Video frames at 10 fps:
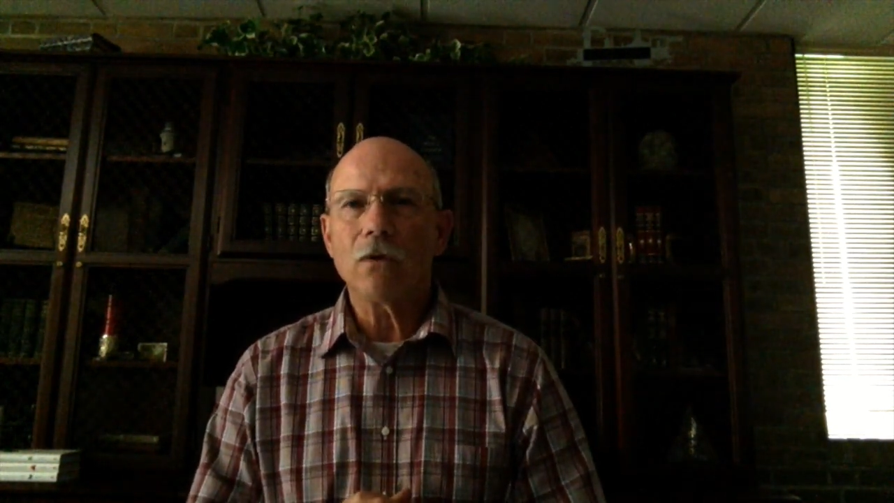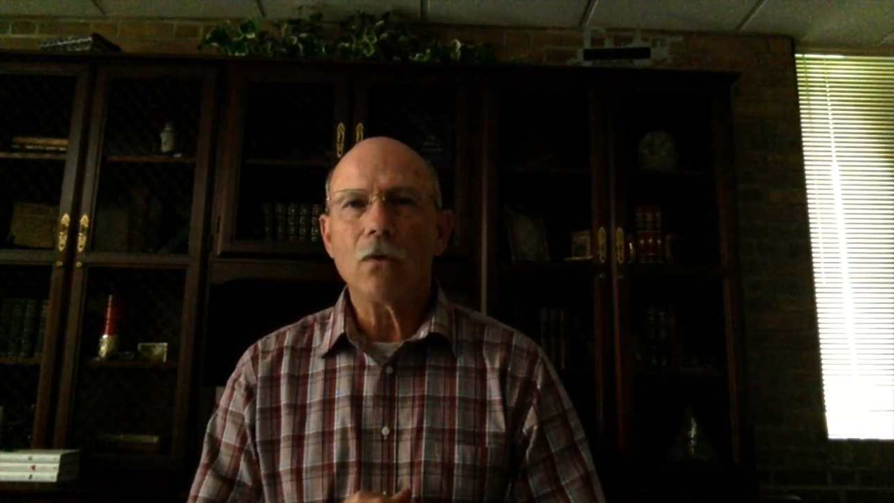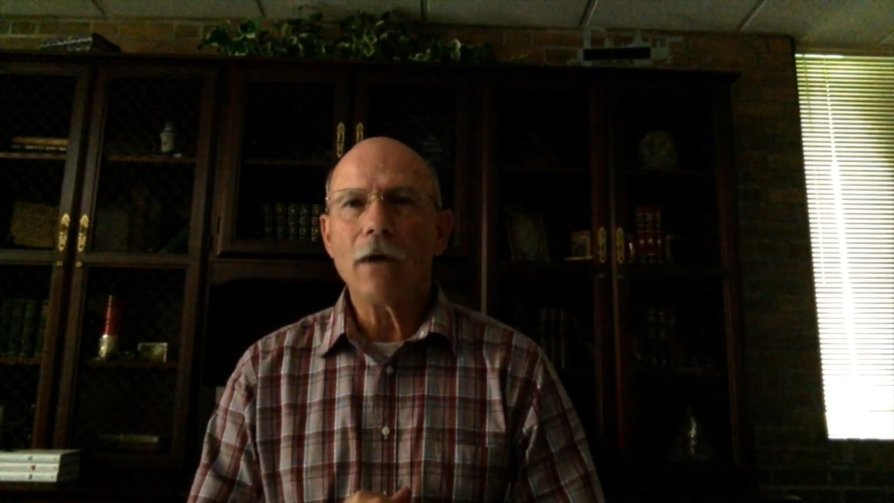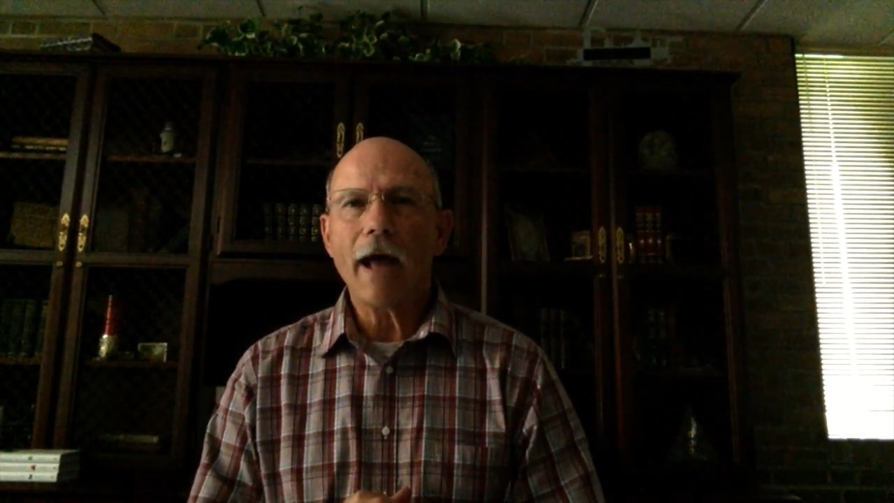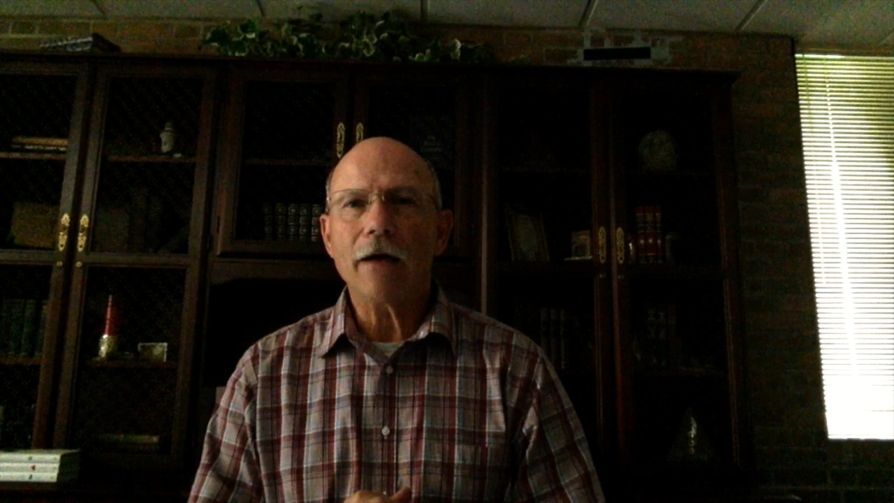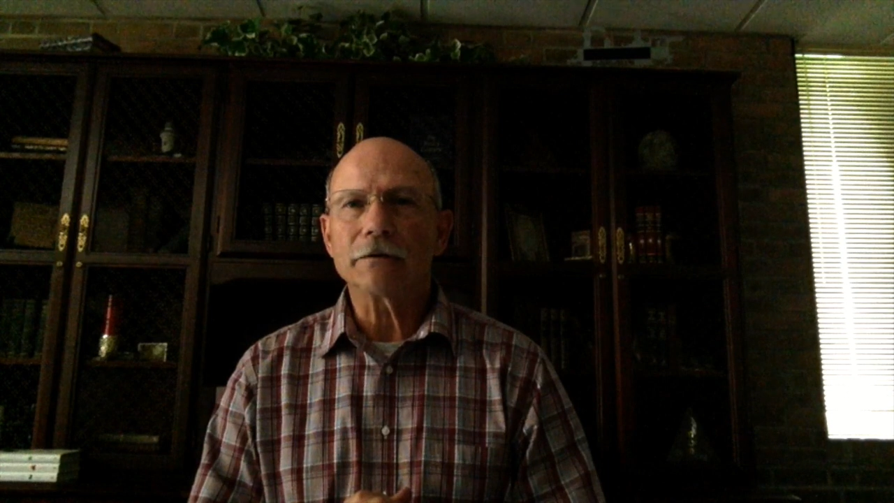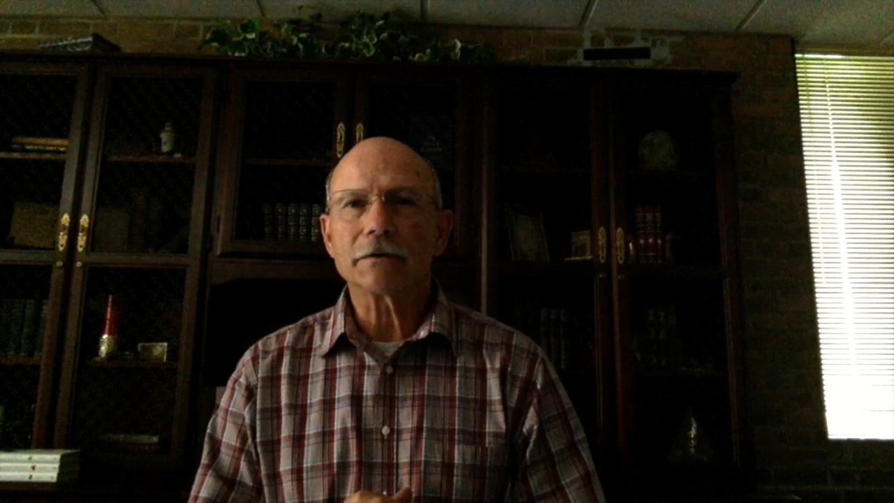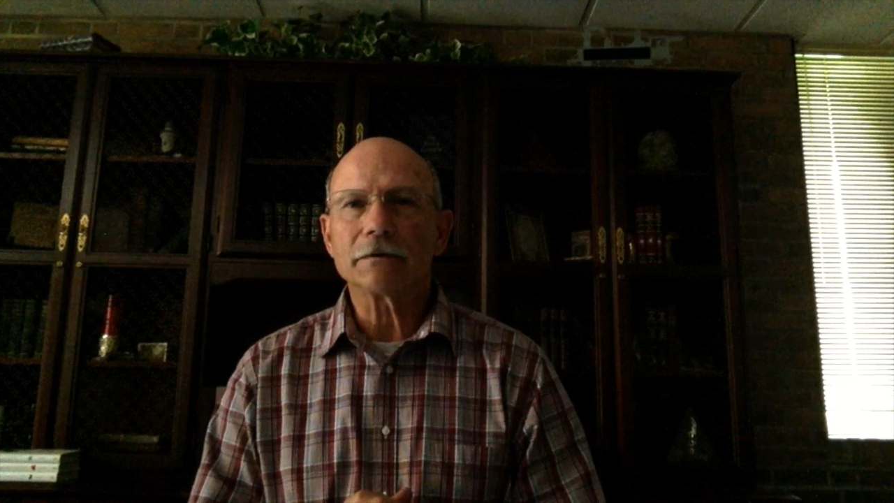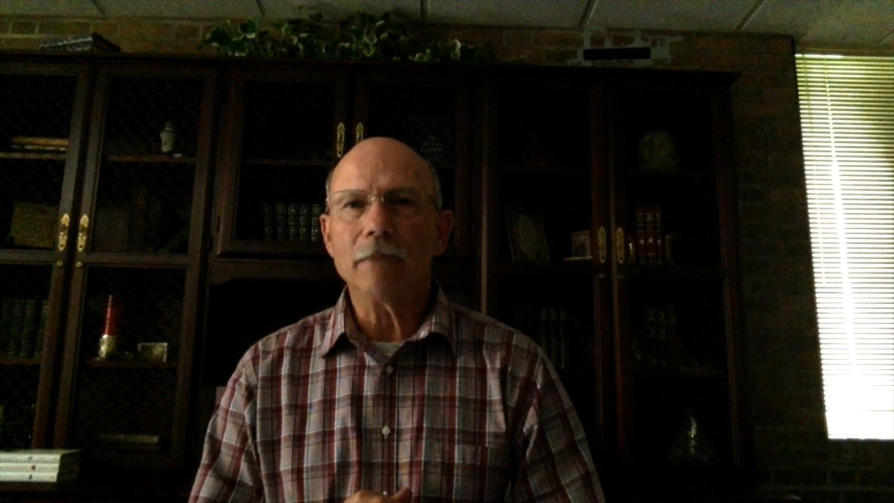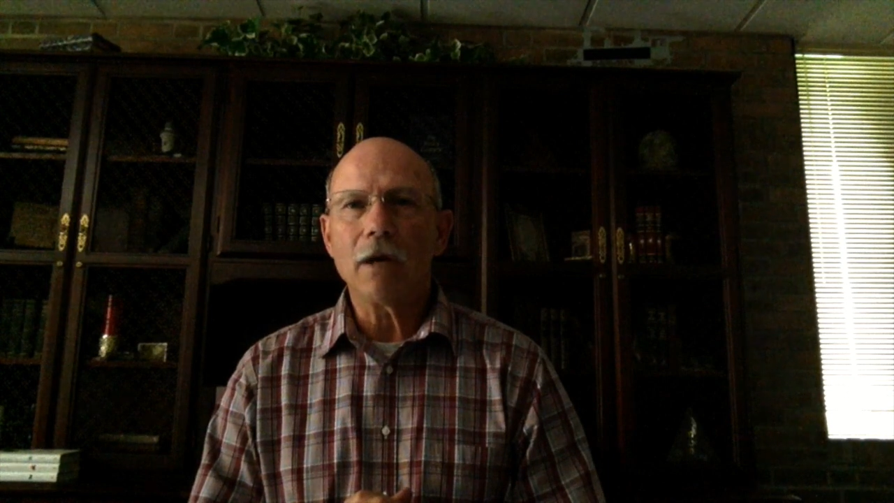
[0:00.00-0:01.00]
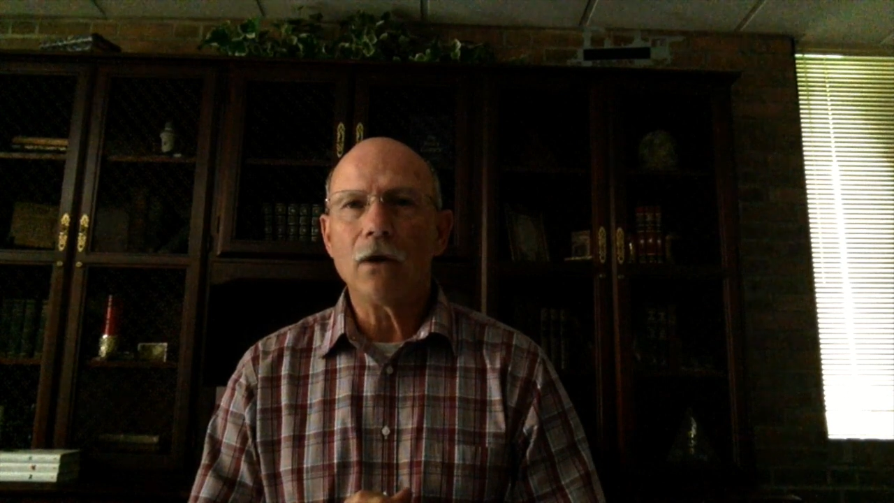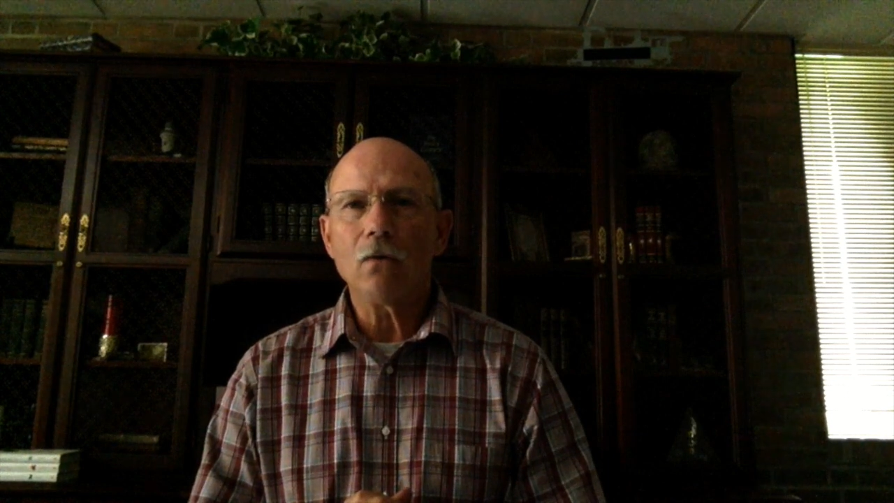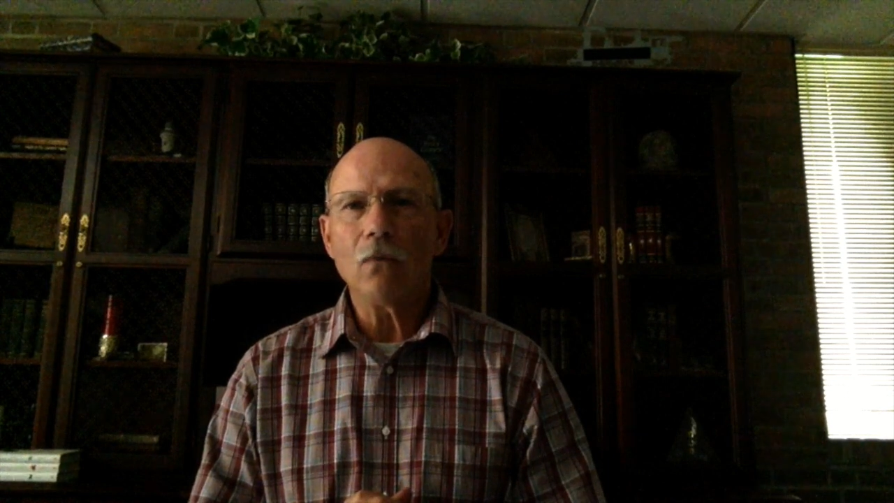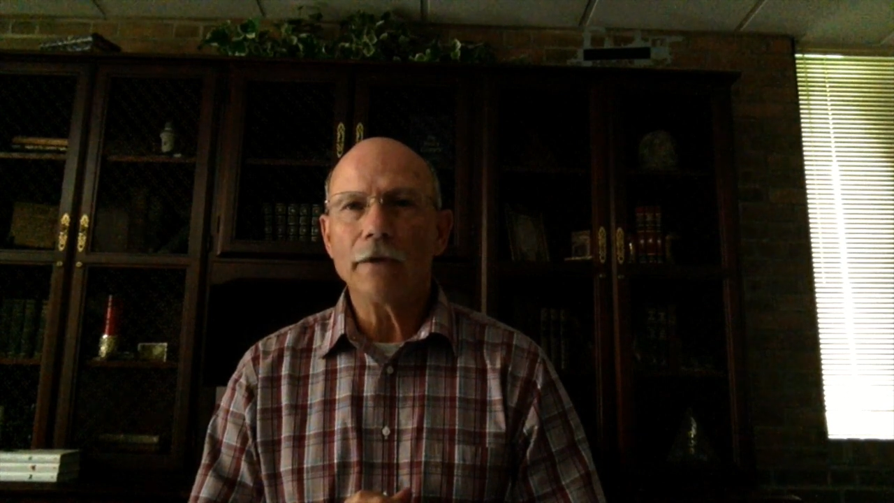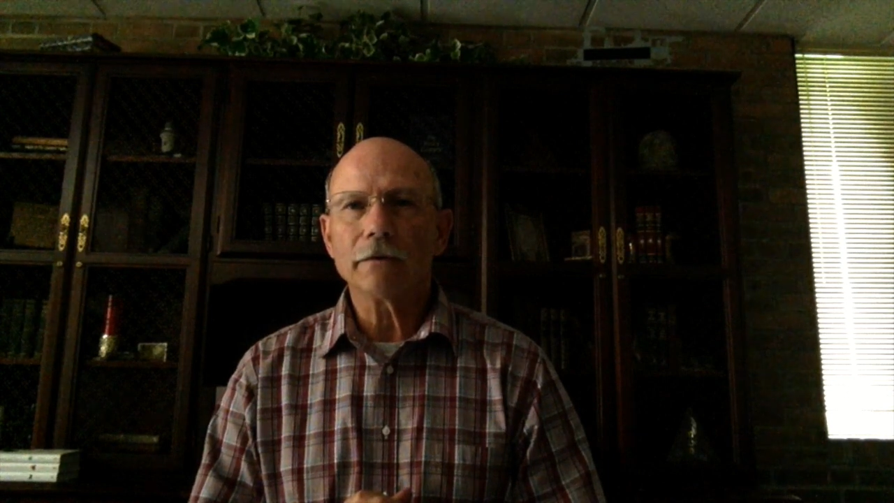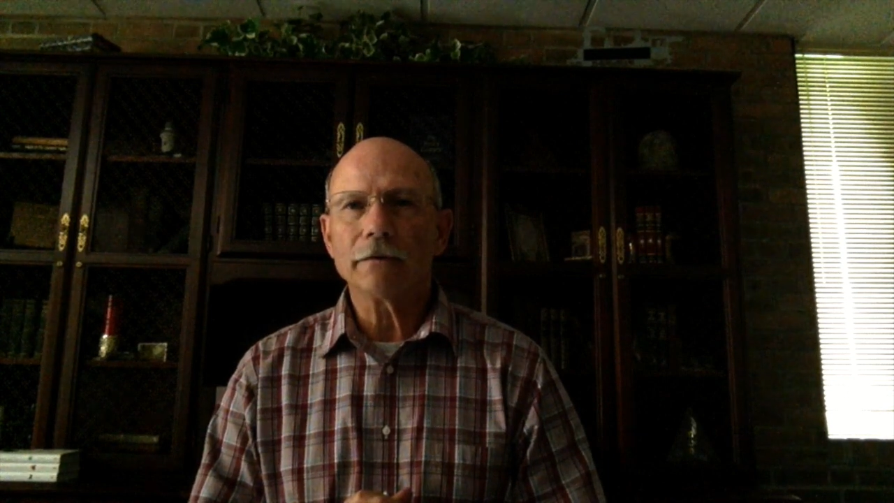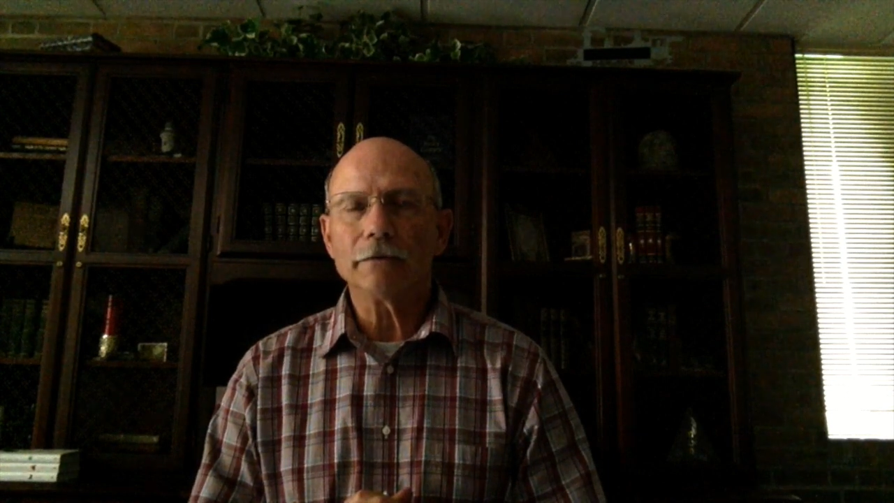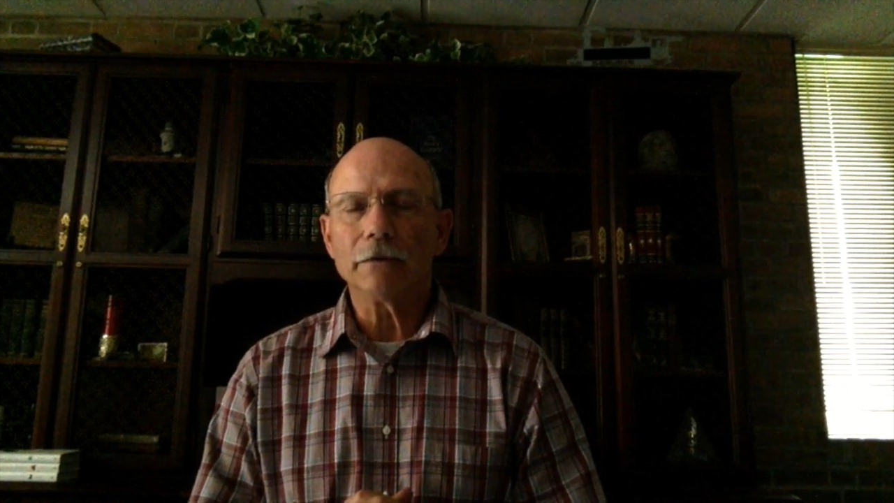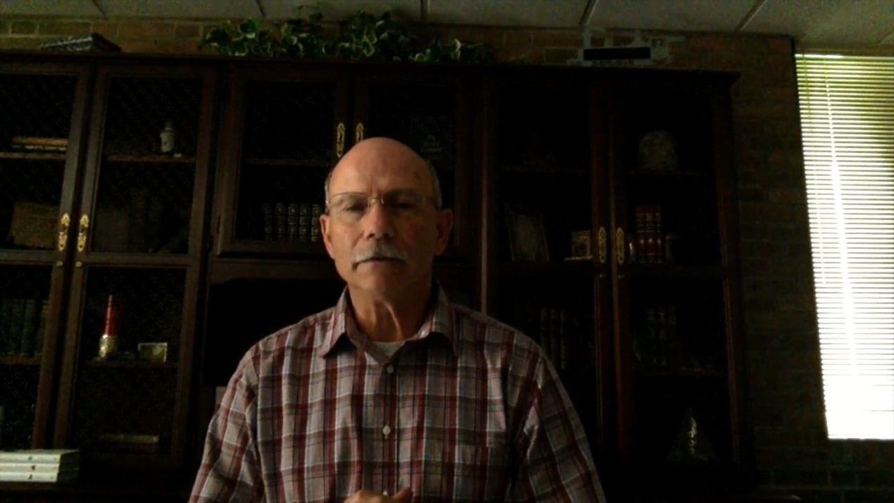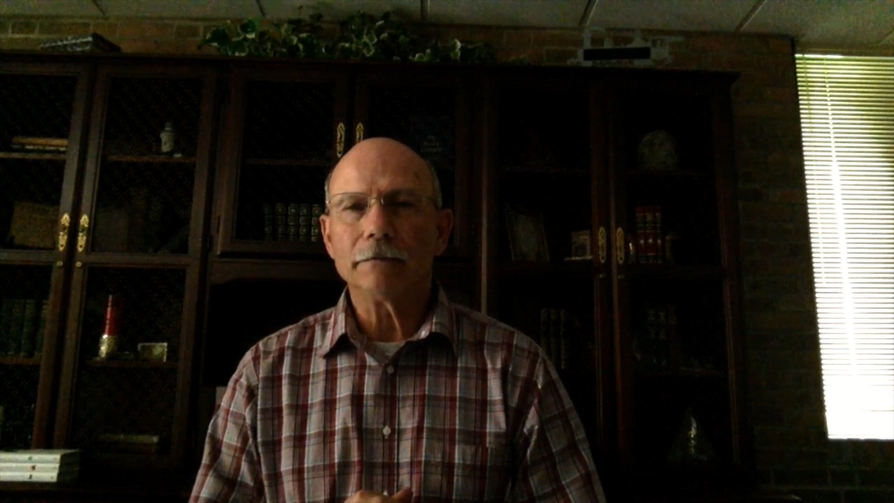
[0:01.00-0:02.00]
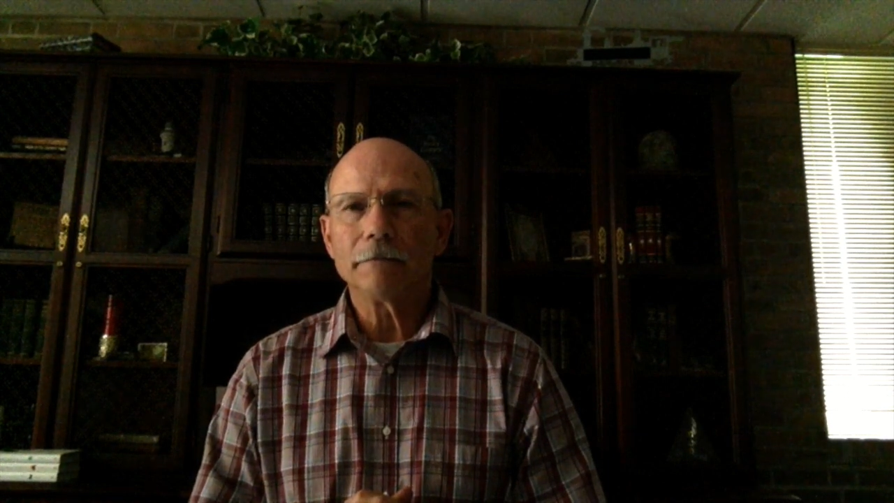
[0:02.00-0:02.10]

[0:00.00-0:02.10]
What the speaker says: whole house smell wonderful.